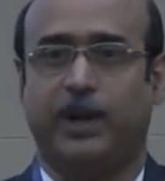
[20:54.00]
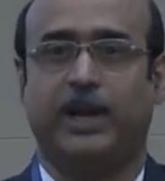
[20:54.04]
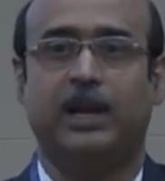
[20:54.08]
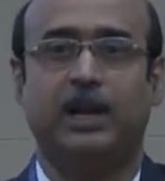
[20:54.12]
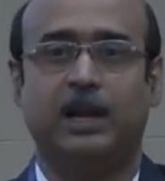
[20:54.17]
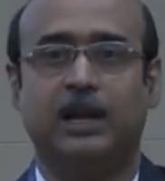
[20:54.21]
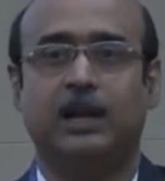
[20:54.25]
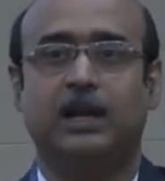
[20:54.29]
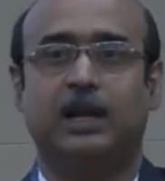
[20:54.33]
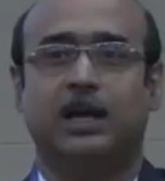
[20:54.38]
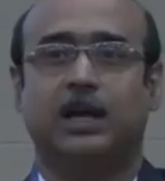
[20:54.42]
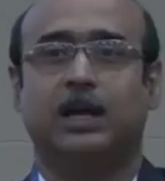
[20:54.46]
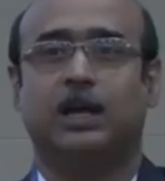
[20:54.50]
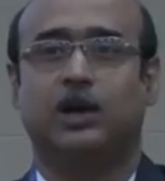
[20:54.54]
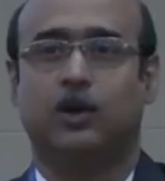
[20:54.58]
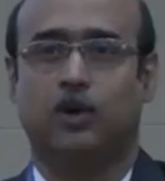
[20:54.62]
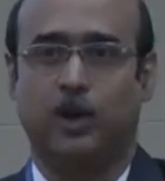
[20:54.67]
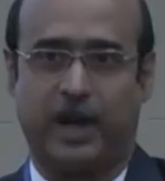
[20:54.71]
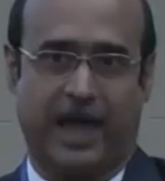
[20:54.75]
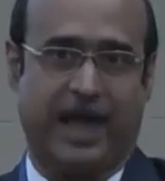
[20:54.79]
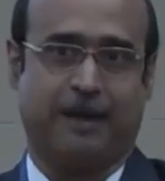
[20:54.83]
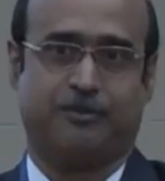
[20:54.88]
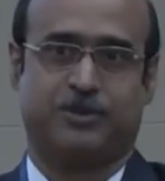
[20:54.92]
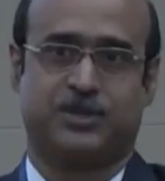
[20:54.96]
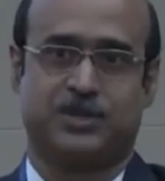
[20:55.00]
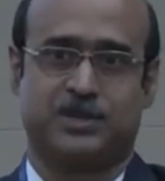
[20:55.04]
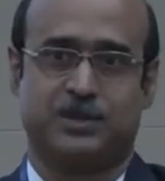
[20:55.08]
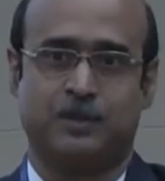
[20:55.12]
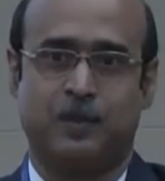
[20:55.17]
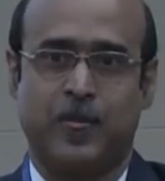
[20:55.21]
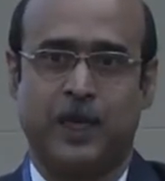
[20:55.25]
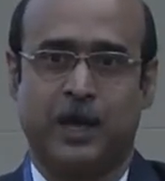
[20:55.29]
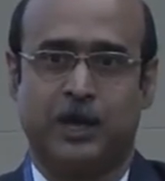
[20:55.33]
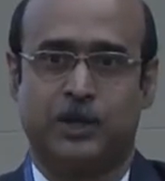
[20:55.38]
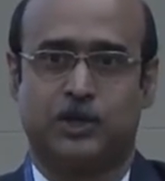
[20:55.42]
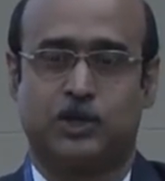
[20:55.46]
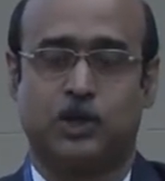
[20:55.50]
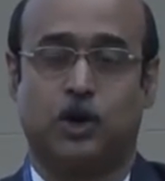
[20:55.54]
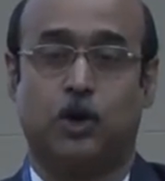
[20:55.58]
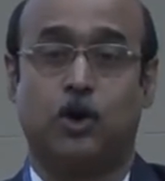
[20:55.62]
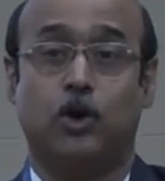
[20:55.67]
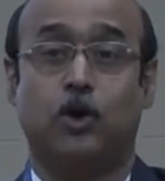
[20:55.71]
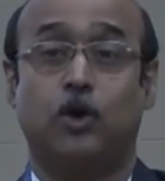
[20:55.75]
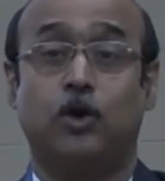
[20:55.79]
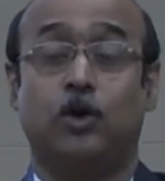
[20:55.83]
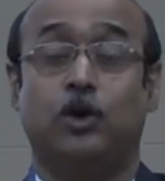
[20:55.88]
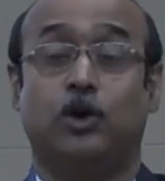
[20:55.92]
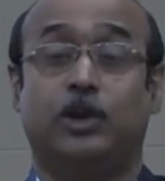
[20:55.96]
will collapse.
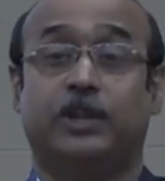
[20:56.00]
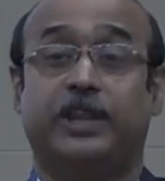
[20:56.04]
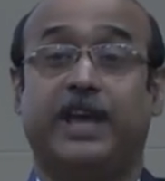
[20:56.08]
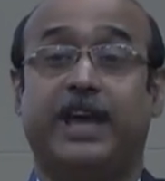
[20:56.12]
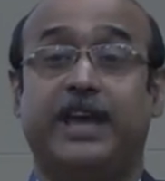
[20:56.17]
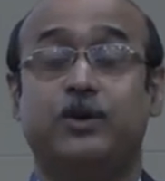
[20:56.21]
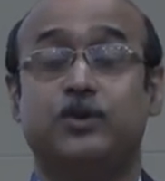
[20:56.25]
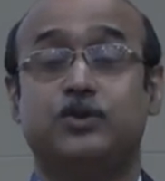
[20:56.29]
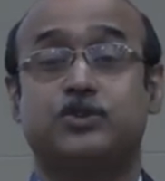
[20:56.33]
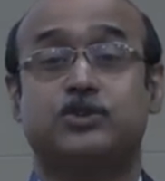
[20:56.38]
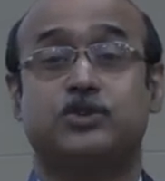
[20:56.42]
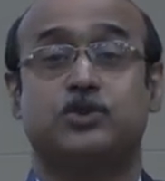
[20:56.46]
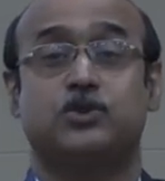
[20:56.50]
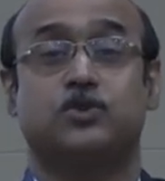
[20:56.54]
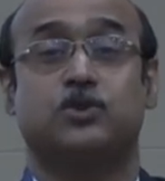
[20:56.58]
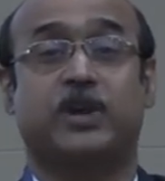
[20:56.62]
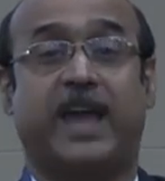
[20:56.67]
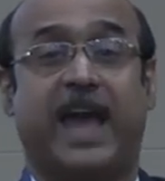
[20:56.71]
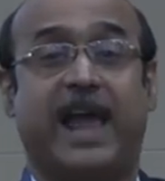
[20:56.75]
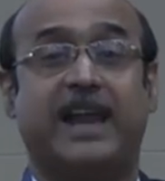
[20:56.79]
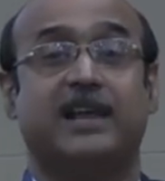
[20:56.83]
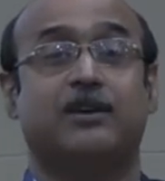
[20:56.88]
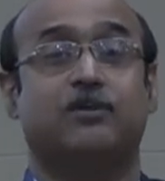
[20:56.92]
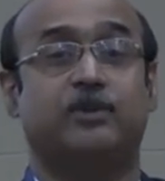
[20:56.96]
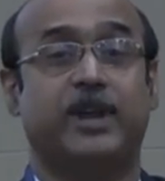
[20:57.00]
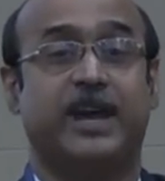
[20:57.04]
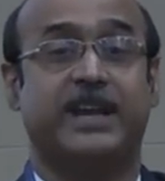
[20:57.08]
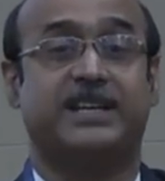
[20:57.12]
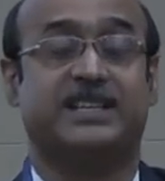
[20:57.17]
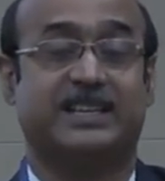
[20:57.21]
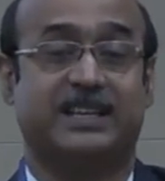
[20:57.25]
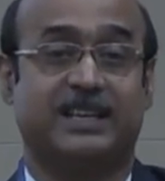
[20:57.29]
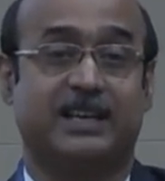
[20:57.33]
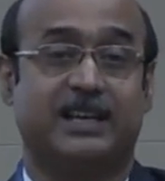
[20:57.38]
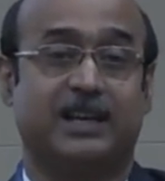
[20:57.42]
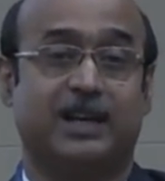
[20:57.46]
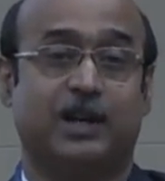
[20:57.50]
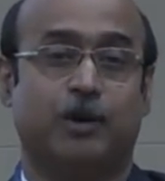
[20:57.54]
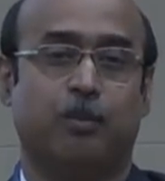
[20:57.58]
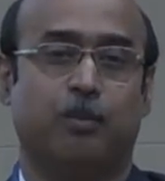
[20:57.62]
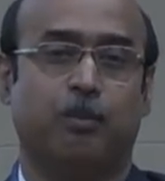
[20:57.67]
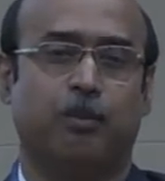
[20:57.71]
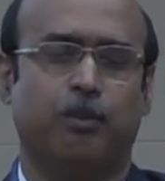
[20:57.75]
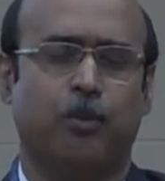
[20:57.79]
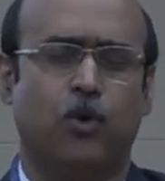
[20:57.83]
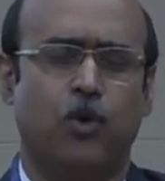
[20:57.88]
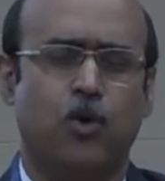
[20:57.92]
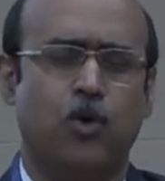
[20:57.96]
So they used to calculate
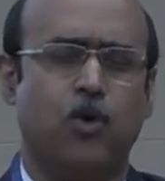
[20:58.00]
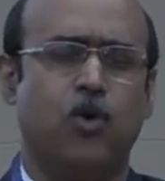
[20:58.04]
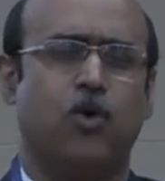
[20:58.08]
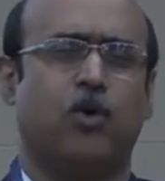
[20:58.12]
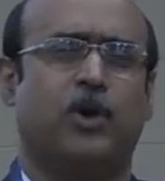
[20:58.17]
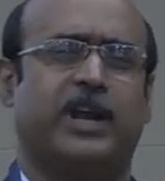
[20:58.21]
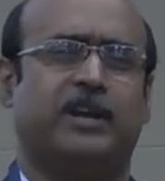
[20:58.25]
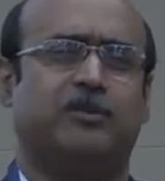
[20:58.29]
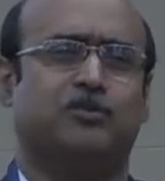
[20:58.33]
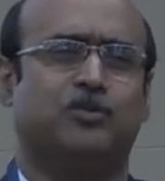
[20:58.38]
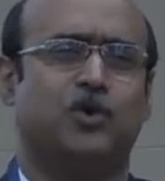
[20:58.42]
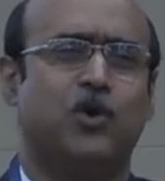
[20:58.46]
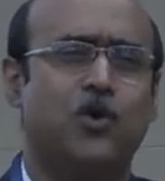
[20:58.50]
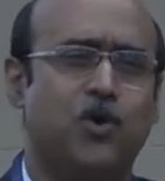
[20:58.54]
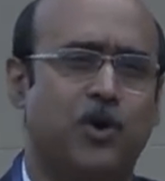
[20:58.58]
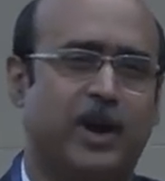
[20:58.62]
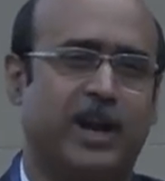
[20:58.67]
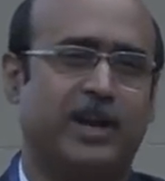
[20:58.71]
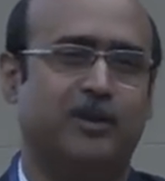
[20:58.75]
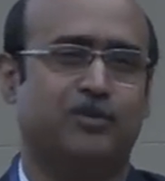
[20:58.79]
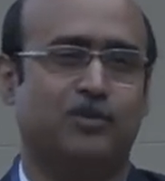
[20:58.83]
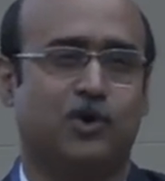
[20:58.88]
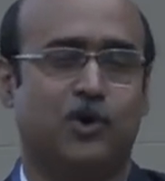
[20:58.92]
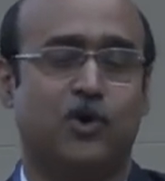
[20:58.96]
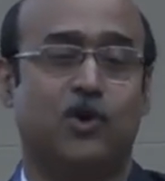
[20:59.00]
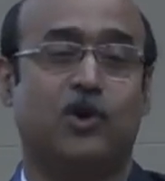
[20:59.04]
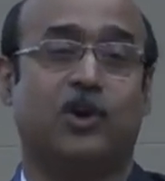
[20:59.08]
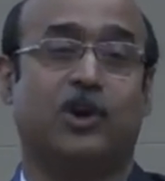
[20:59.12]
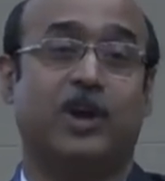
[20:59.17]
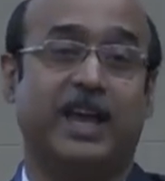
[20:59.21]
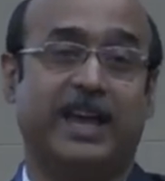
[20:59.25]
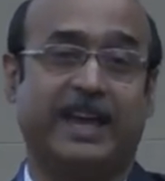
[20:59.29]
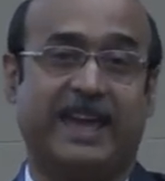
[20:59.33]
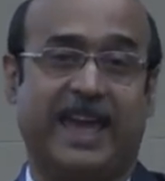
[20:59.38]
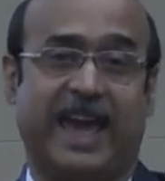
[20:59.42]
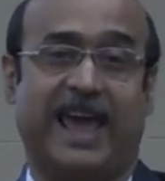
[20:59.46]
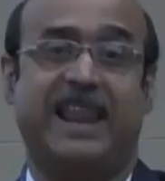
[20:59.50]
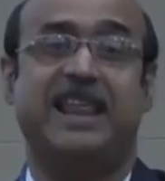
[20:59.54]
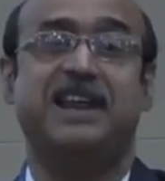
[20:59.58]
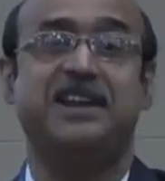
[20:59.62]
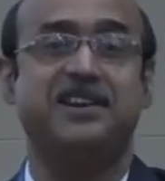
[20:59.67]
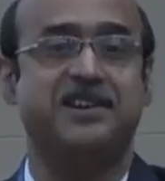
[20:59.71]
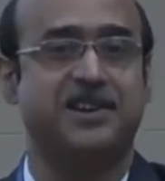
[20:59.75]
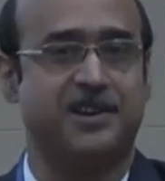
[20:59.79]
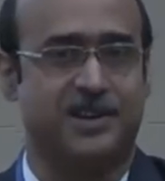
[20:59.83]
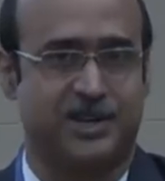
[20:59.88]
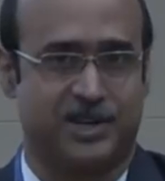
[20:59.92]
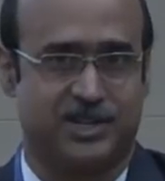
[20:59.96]
more and more and more
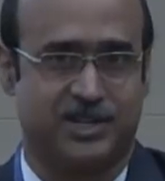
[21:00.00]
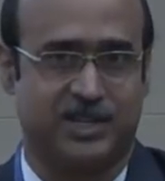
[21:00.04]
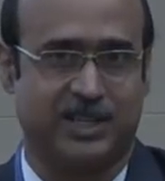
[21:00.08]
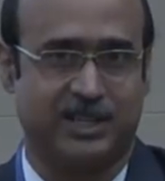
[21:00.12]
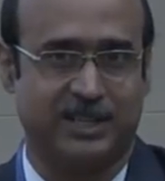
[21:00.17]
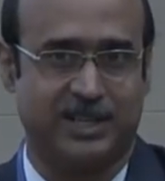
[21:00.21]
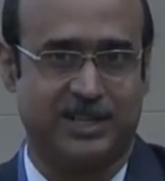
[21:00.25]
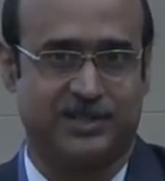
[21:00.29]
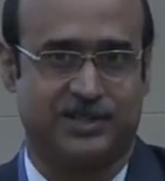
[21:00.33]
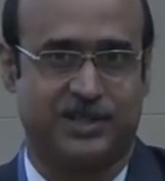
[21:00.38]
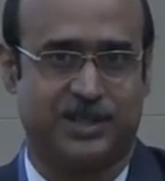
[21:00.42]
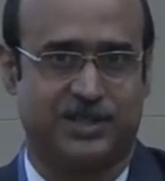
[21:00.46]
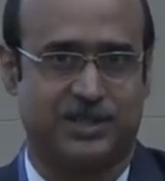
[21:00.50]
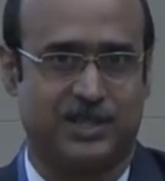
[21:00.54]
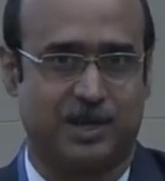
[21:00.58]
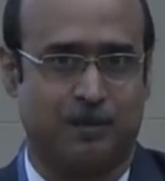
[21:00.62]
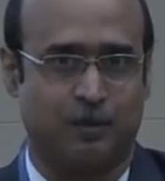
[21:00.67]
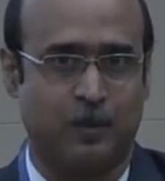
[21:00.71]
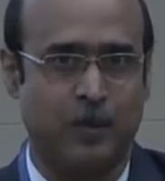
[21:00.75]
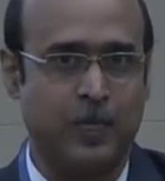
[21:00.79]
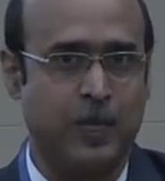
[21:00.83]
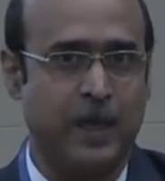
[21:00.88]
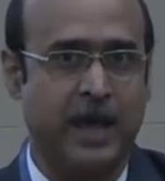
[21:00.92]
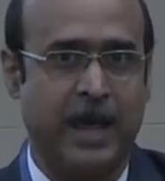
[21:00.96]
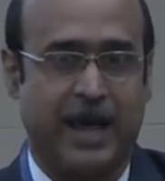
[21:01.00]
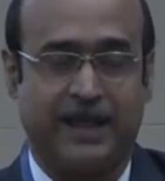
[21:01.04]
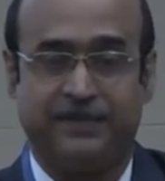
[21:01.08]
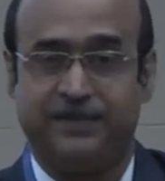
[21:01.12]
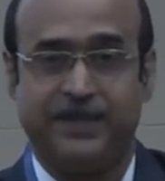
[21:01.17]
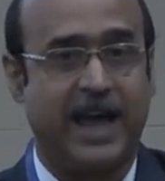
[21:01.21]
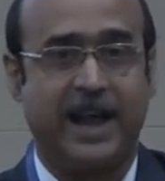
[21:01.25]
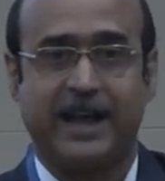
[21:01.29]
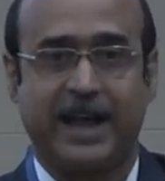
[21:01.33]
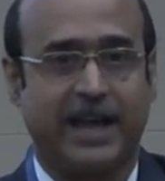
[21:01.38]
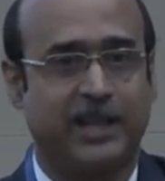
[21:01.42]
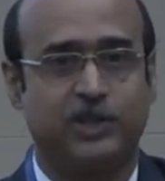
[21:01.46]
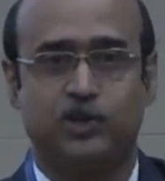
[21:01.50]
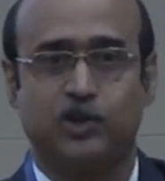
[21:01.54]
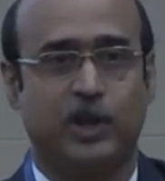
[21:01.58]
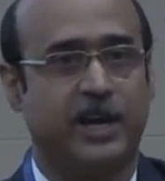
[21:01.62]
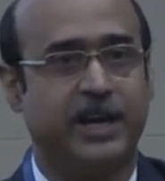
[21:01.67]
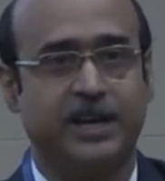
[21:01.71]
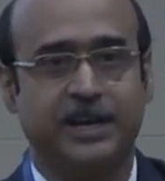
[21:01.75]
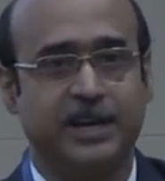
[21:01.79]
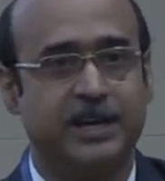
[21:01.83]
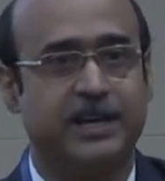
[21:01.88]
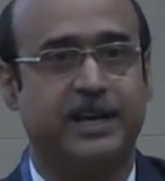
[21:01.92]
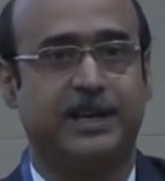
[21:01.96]
calendars in their system, and that
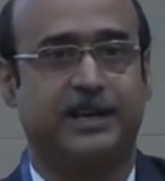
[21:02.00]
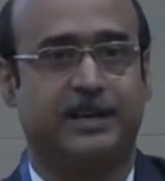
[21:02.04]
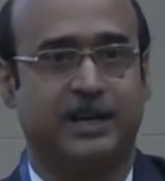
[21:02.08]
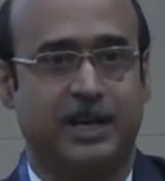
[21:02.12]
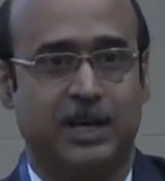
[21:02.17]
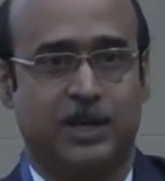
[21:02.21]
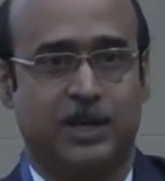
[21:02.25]
actually needed